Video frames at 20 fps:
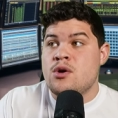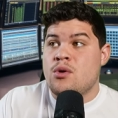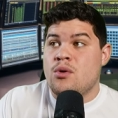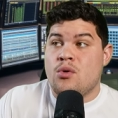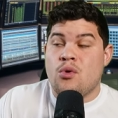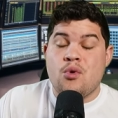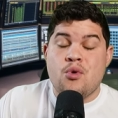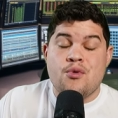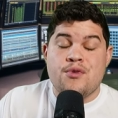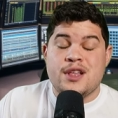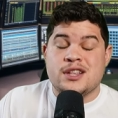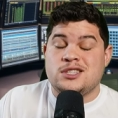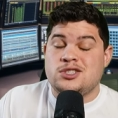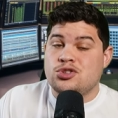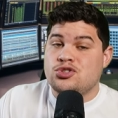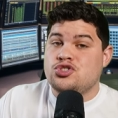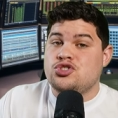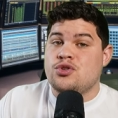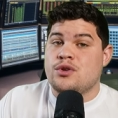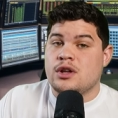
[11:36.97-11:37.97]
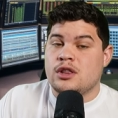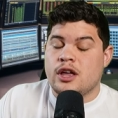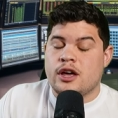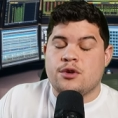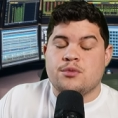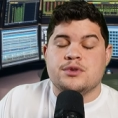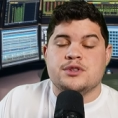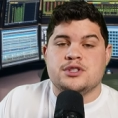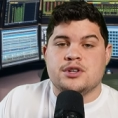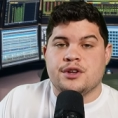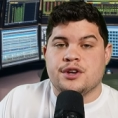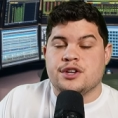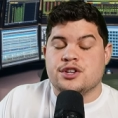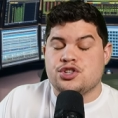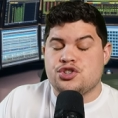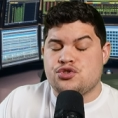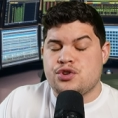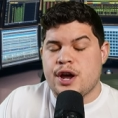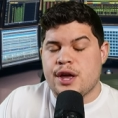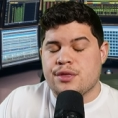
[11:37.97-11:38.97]
or that's still showing a lot of resilient
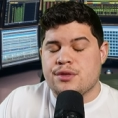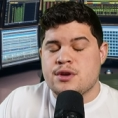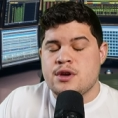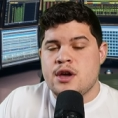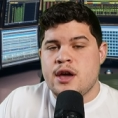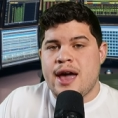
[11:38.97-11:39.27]
strength.